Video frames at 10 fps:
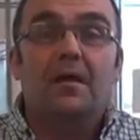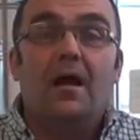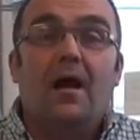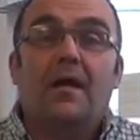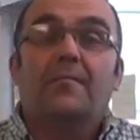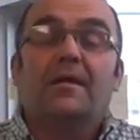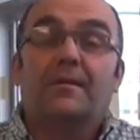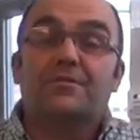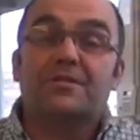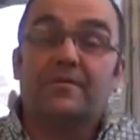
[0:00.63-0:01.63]
Hi, my
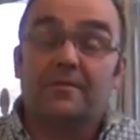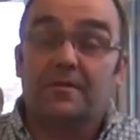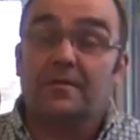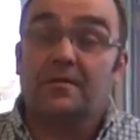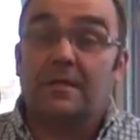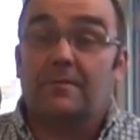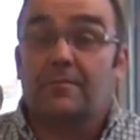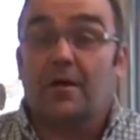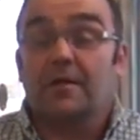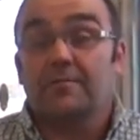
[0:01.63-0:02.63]
name is Steve McNeil and I'm the
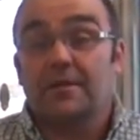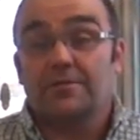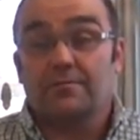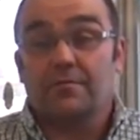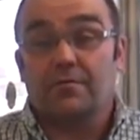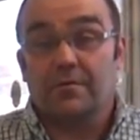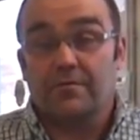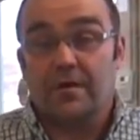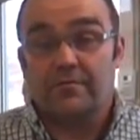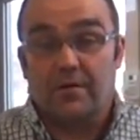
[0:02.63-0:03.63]
product manager for
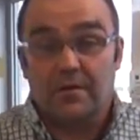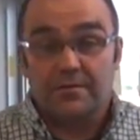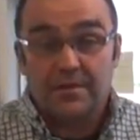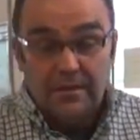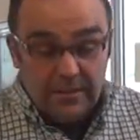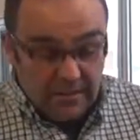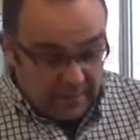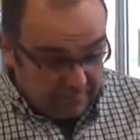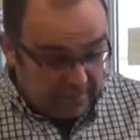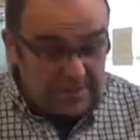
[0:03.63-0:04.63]
45 Drives.
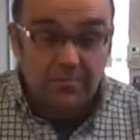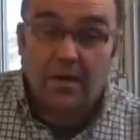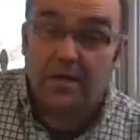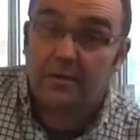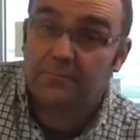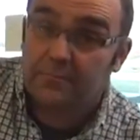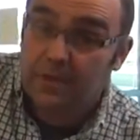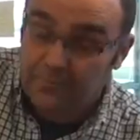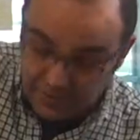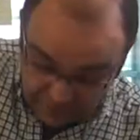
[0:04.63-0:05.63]
And the reason why I'm
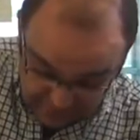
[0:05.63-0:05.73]
coming to you